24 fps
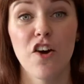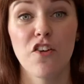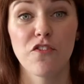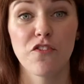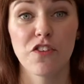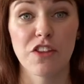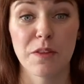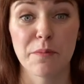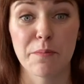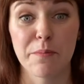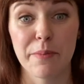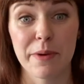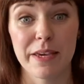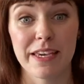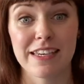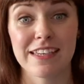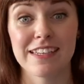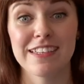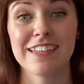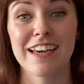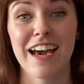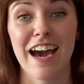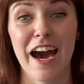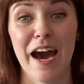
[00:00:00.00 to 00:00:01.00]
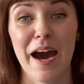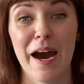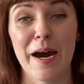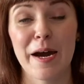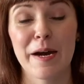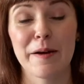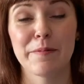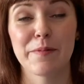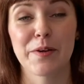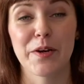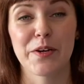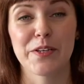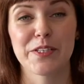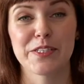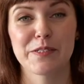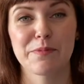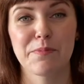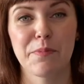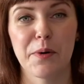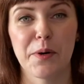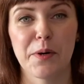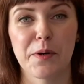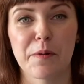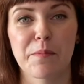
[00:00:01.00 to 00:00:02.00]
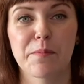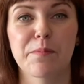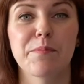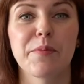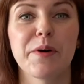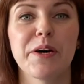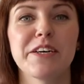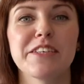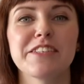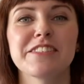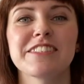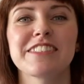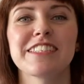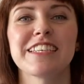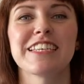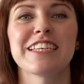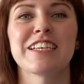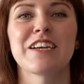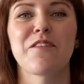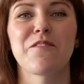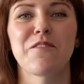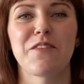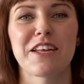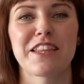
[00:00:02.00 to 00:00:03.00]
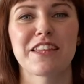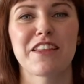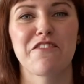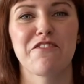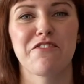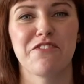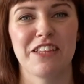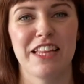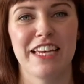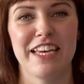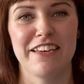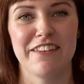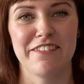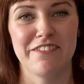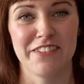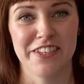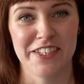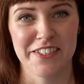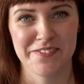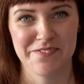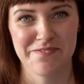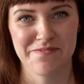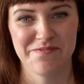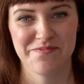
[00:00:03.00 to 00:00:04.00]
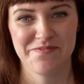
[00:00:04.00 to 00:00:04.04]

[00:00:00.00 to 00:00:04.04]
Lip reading: For the B, I'm going to put bursting with flavour.